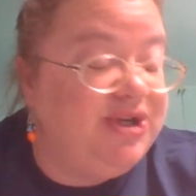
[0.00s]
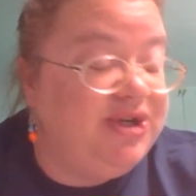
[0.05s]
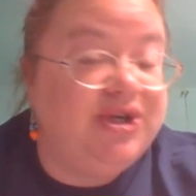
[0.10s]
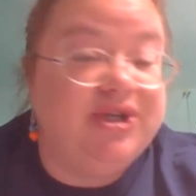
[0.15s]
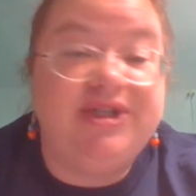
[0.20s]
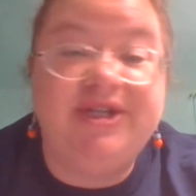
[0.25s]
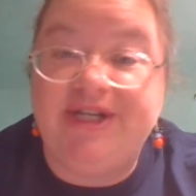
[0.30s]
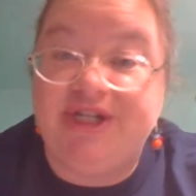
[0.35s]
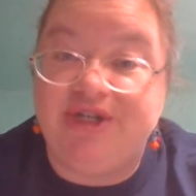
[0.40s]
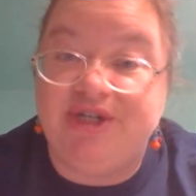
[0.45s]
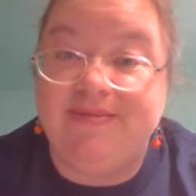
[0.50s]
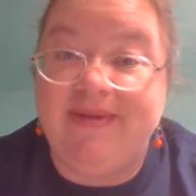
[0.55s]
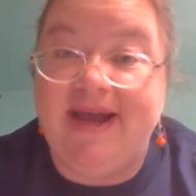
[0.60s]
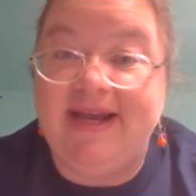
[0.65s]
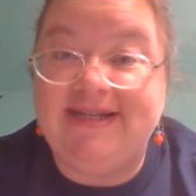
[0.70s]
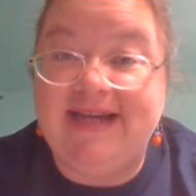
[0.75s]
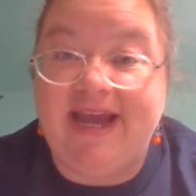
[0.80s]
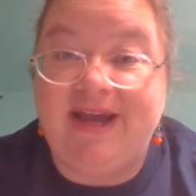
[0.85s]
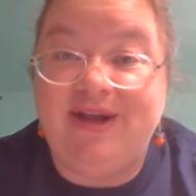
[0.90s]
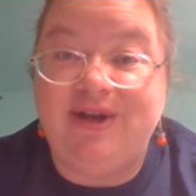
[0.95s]
Your teacher
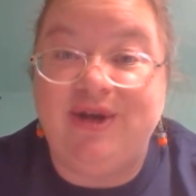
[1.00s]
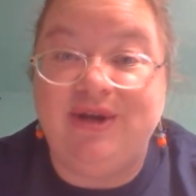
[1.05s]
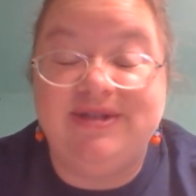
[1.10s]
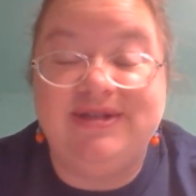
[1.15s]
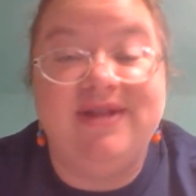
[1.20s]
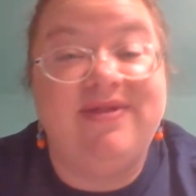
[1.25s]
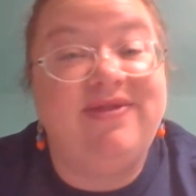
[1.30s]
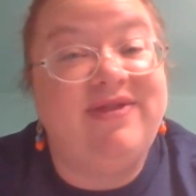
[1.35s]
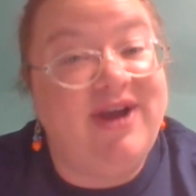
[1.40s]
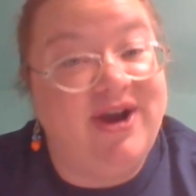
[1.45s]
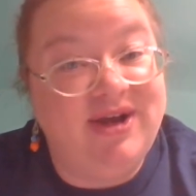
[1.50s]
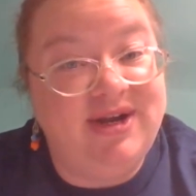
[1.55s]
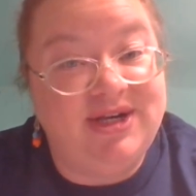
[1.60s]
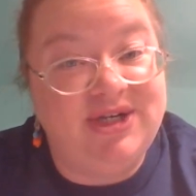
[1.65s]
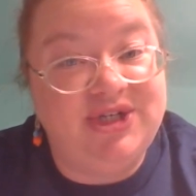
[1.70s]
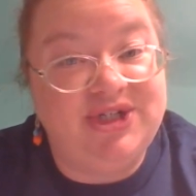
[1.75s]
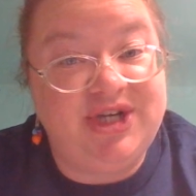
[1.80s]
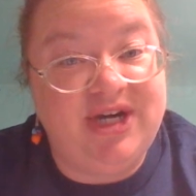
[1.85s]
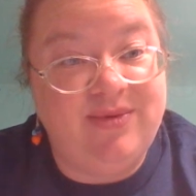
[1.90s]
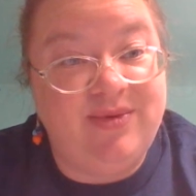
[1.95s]
might take notes that they're going to
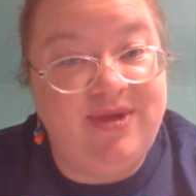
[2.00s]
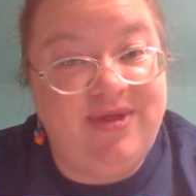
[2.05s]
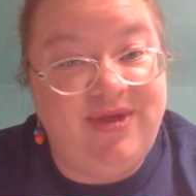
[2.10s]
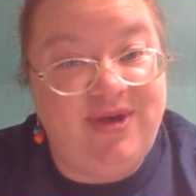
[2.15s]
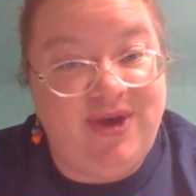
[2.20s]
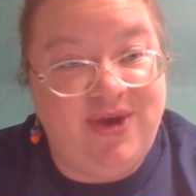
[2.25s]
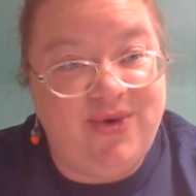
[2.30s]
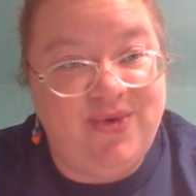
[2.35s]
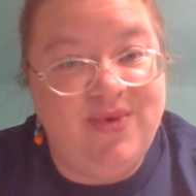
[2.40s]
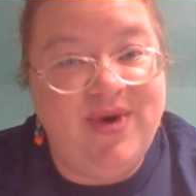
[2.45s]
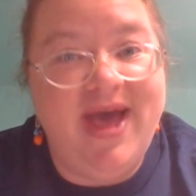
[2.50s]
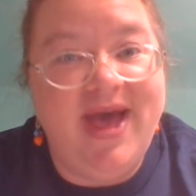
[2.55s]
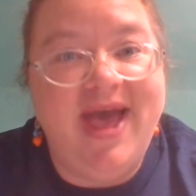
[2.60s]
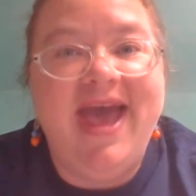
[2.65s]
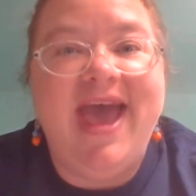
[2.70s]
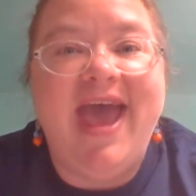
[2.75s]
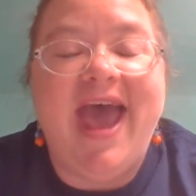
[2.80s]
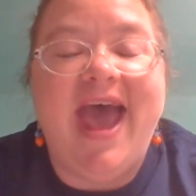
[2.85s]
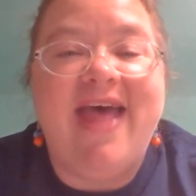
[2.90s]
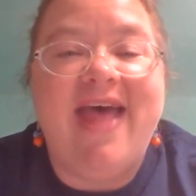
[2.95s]
share with you,
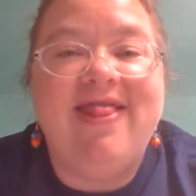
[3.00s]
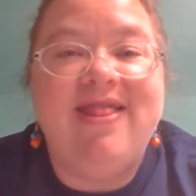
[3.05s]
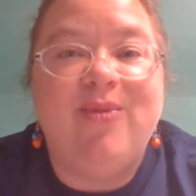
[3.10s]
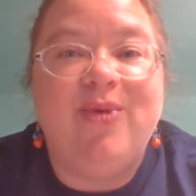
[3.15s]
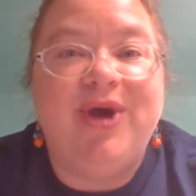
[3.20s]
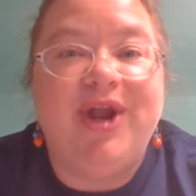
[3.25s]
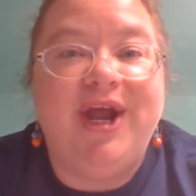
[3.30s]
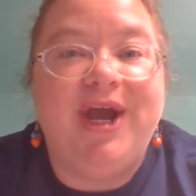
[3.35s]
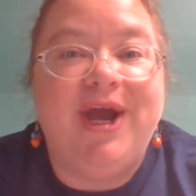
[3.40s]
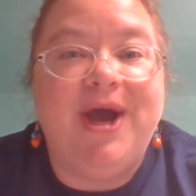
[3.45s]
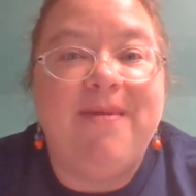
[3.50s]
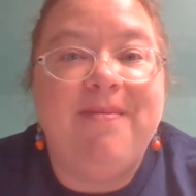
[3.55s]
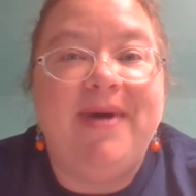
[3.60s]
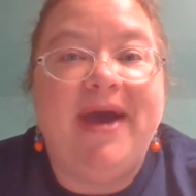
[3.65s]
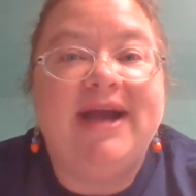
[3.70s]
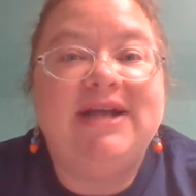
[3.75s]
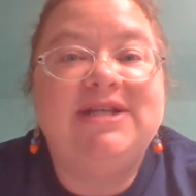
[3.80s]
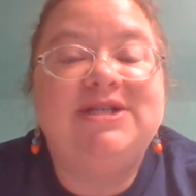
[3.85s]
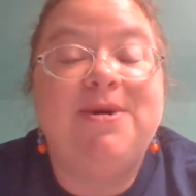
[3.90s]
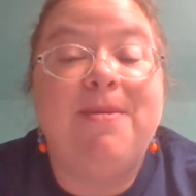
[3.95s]
and then we're going to come
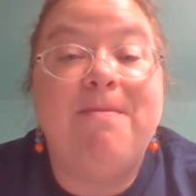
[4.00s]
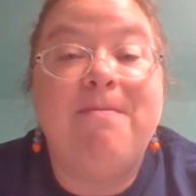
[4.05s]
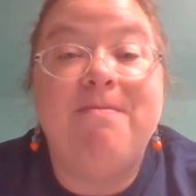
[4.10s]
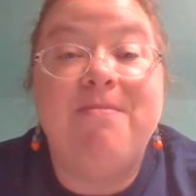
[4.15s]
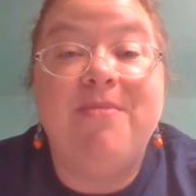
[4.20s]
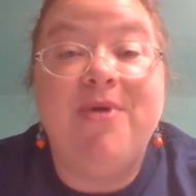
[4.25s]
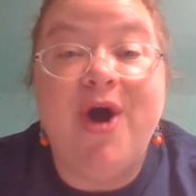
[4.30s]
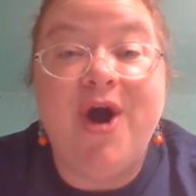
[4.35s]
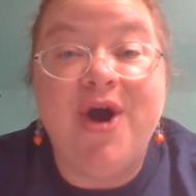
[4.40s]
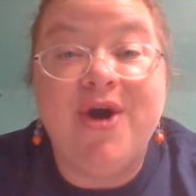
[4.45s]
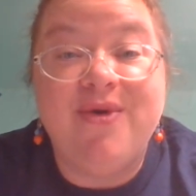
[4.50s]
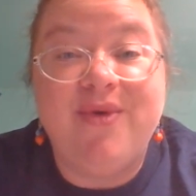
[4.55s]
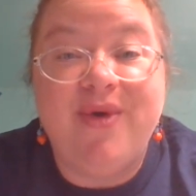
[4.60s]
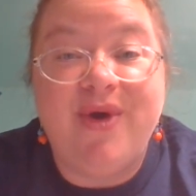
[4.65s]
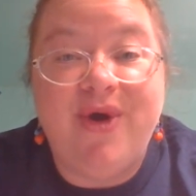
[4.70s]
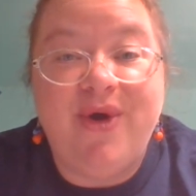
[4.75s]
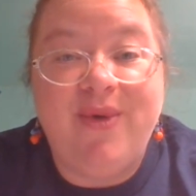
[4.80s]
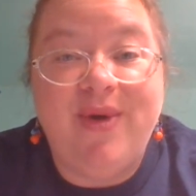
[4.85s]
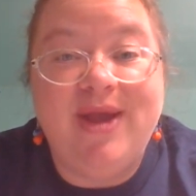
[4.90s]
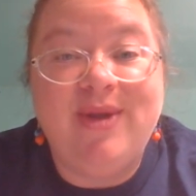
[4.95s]
back
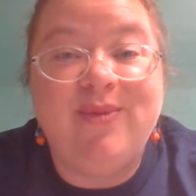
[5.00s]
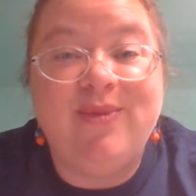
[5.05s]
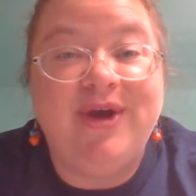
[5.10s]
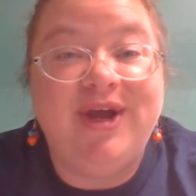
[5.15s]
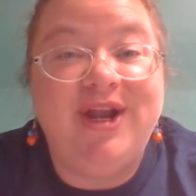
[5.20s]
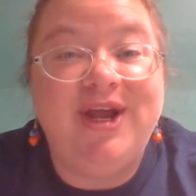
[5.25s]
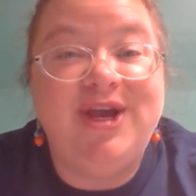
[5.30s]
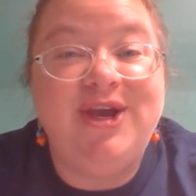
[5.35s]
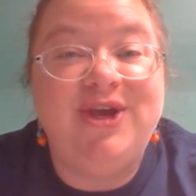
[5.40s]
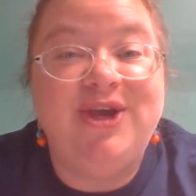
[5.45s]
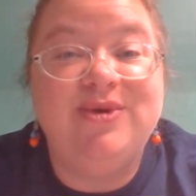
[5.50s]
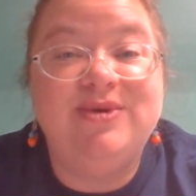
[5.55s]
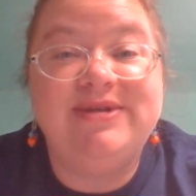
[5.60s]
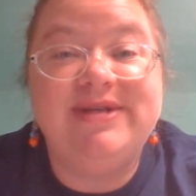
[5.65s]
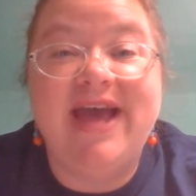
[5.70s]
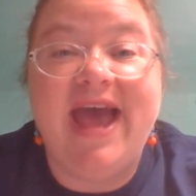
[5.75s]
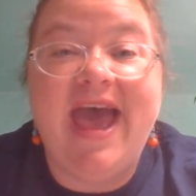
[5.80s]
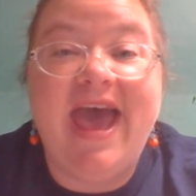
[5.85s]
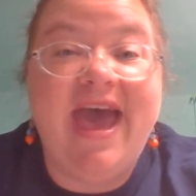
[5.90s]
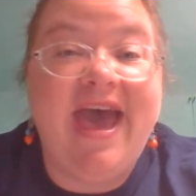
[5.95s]
tomorrow and we're going to use
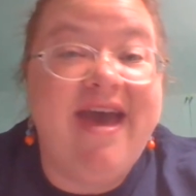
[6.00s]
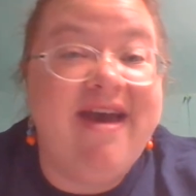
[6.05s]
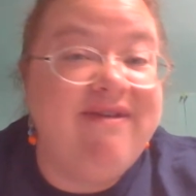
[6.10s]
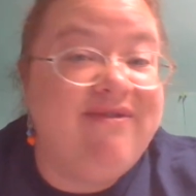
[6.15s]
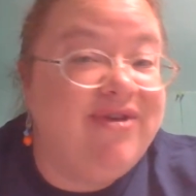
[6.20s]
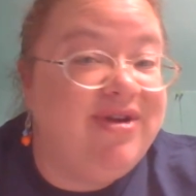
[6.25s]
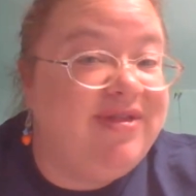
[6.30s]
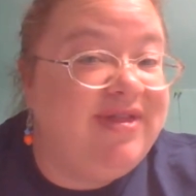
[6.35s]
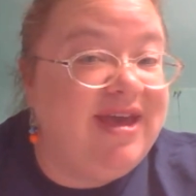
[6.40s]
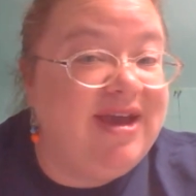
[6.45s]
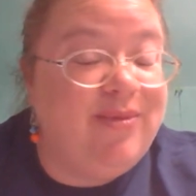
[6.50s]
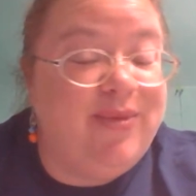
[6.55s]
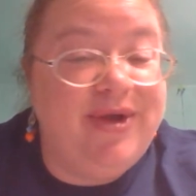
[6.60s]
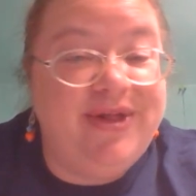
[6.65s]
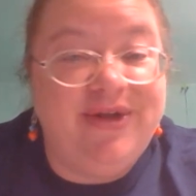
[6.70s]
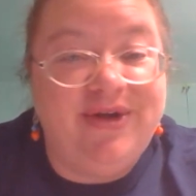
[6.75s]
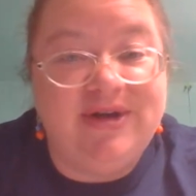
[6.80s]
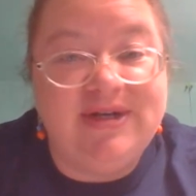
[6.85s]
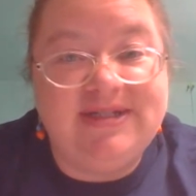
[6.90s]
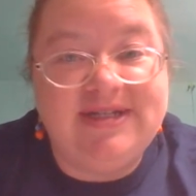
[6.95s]
everything we
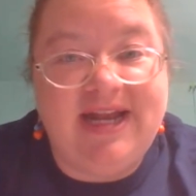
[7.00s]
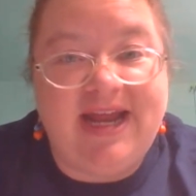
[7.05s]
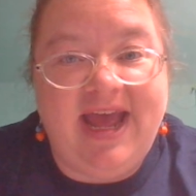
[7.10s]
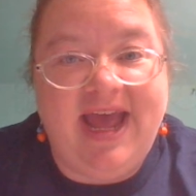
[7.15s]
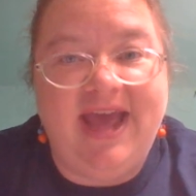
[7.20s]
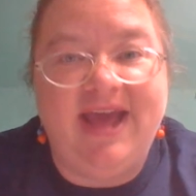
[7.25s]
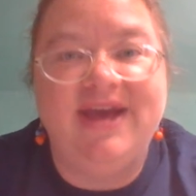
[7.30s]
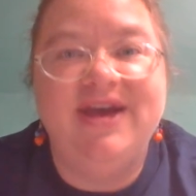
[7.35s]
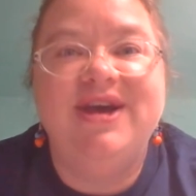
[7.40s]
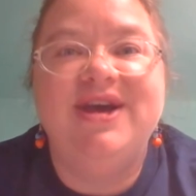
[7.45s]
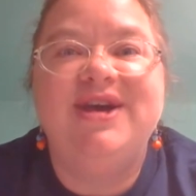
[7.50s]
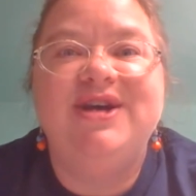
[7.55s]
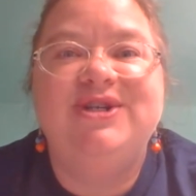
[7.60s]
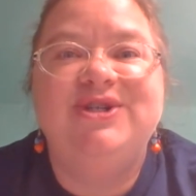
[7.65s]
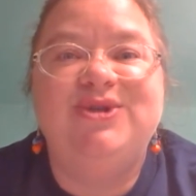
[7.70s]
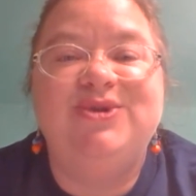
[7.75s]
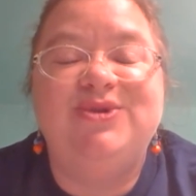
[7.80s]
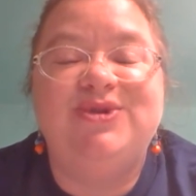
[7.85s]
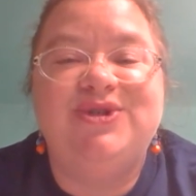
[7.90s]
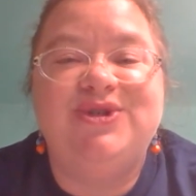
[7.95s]
learned today
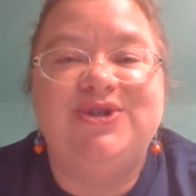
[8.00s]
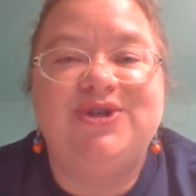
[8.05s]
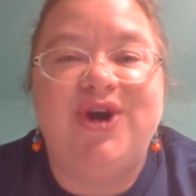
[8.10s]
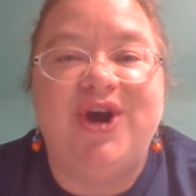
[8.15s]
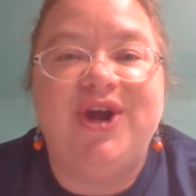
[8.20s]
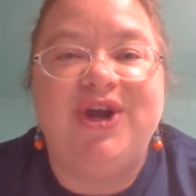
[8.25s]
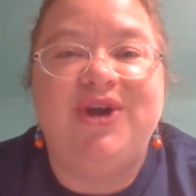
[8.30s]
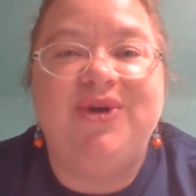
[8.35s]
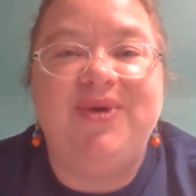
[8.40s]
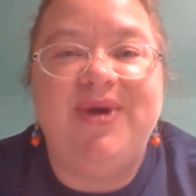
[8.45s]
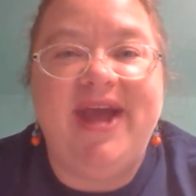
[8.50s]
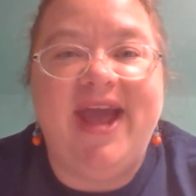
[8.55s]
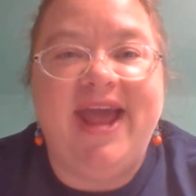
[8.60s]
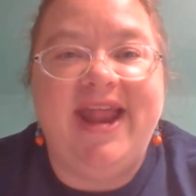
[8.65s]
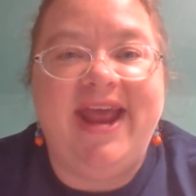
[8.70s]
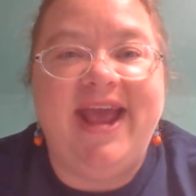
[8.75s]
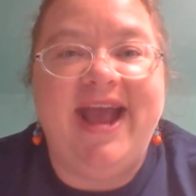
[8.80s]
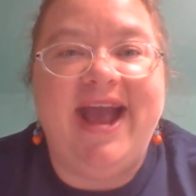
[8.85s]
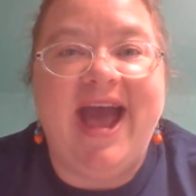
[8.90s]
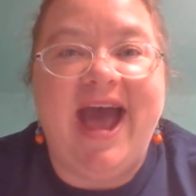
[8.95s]
to start
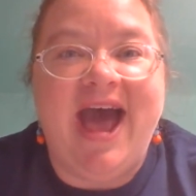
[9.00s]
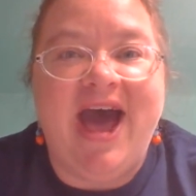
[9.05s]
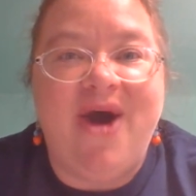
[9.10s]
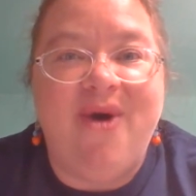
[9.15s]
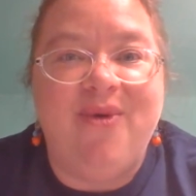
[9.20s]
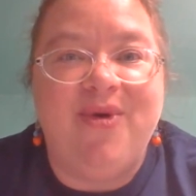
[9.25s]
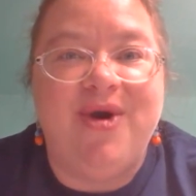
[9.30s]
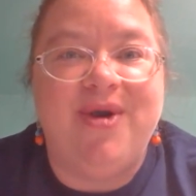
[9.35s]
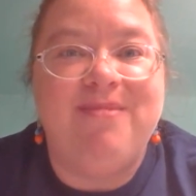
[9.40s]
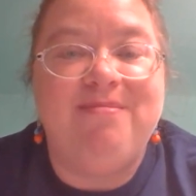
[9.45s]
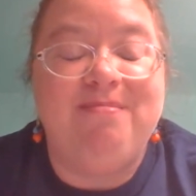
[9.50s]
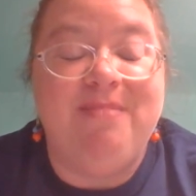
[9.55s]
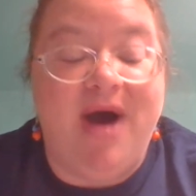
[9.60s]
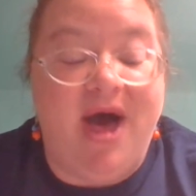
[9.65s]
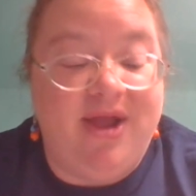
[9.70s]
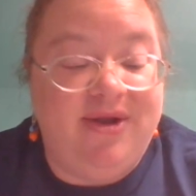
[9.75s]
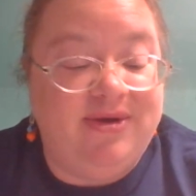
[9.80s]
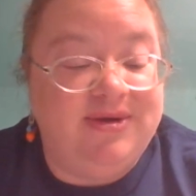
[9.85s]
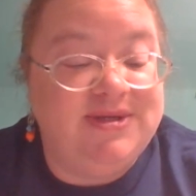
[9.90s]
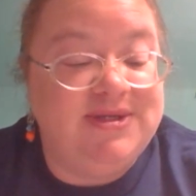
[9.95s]
creating our
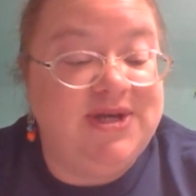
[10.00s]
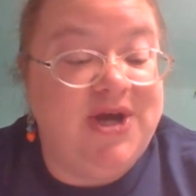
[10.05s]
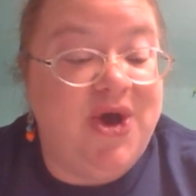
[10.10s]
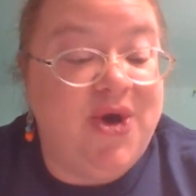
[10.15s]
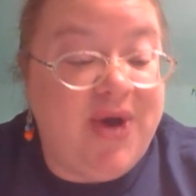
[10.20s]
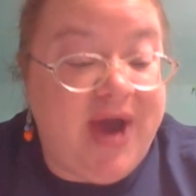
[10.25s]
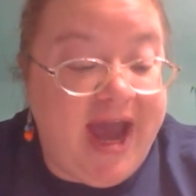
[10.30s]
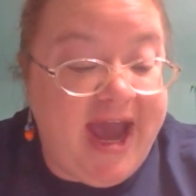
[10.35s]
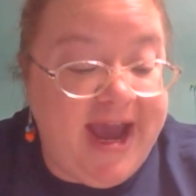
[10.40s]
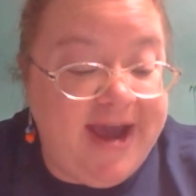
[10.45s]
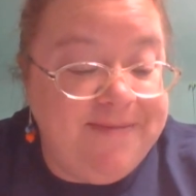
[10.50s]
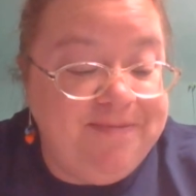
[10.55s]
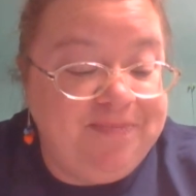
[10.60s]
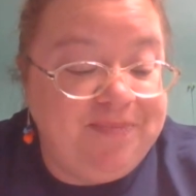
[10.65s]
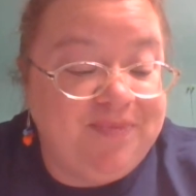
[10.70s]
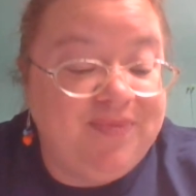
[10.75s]
models. Okay?